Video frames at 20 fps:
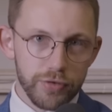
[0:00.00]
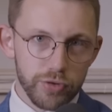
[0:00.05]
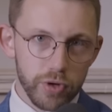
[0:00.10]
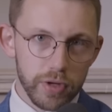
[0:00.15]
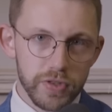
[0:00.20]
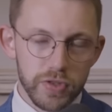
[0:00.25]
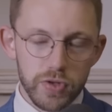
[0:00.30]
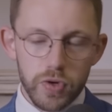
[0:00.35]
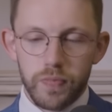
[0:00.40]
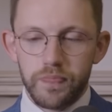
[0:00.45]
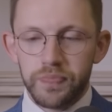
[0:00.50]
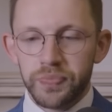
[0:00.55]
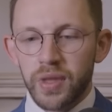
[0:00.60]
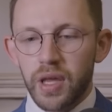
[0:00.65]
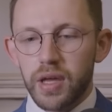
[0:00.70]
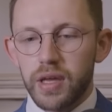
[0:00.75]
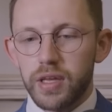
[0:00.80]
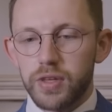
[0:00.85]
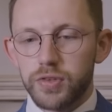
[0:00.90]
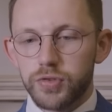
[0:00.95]
Blair tried to do
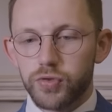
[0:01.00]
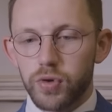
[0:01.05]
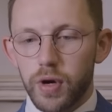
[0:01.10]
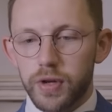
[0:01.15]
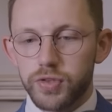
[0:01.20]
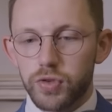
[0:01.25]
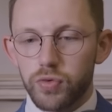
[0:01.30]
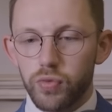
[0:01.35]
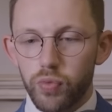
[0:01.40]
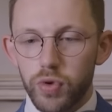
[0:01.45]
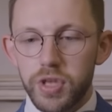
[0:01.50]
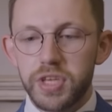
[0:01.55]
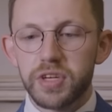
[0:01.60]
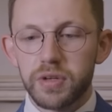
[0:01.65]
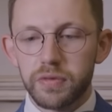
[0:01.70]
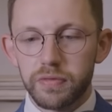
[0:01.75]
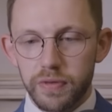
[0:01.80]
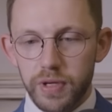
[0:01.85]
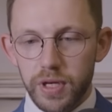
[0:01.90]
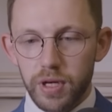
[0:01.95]
is try to
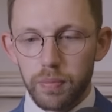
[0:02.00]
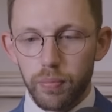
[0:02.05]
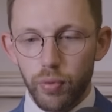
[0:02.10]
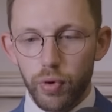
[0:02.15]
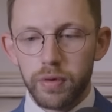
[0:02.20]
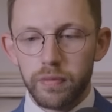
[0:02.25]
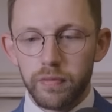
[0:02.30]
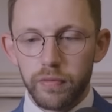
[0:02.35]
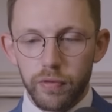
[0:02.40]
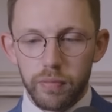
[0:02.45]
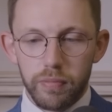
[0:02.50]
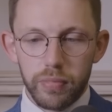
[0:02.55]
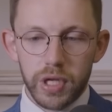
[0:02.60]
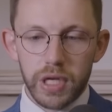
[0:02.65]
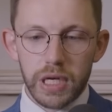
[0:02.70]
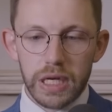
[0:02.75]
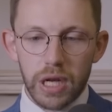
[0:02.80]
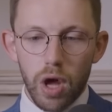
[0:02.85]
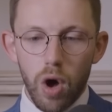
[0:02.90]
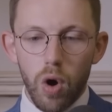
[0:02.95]
reconfigure Britain from
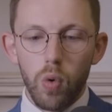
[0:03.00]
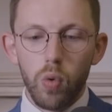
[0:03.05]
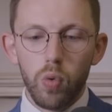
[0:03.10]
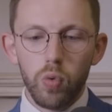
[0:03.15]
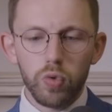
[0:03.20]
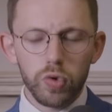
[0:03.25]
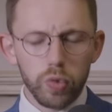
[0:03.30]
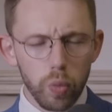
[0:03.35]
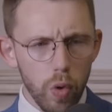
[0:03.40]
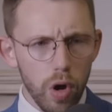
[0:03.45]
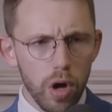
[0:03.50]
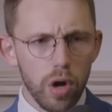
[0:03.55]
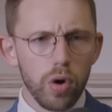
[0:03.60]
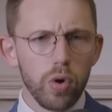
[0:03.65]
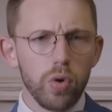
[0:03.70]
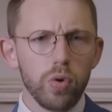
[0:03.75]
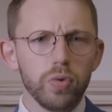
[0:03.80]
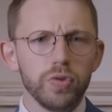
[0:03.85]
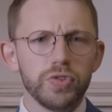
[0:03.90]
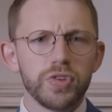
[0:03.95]
being an old
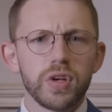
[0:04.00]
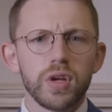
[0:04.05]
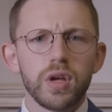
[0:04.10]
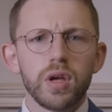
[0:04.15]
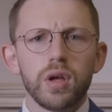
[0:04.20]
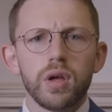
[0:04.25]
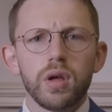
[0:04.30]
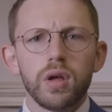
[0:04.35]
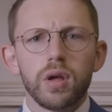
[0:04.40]
world